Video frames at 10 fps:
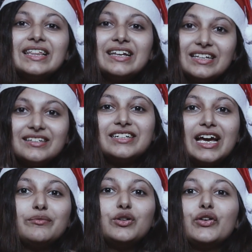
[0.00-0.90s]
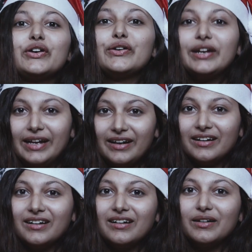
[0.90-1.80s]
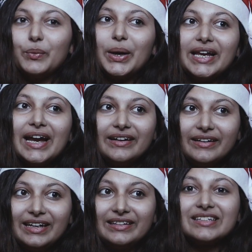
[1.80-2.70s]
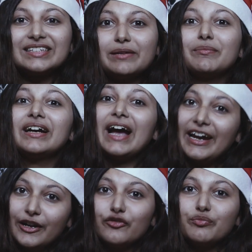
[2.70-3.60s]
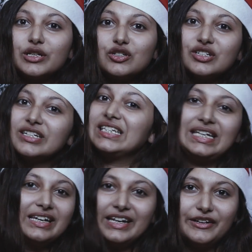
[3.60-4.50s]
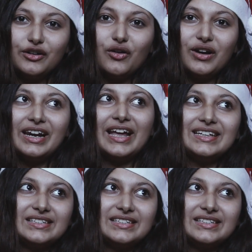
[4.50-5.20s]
the lesser time you're going to take while editing the same kind of pictures later on,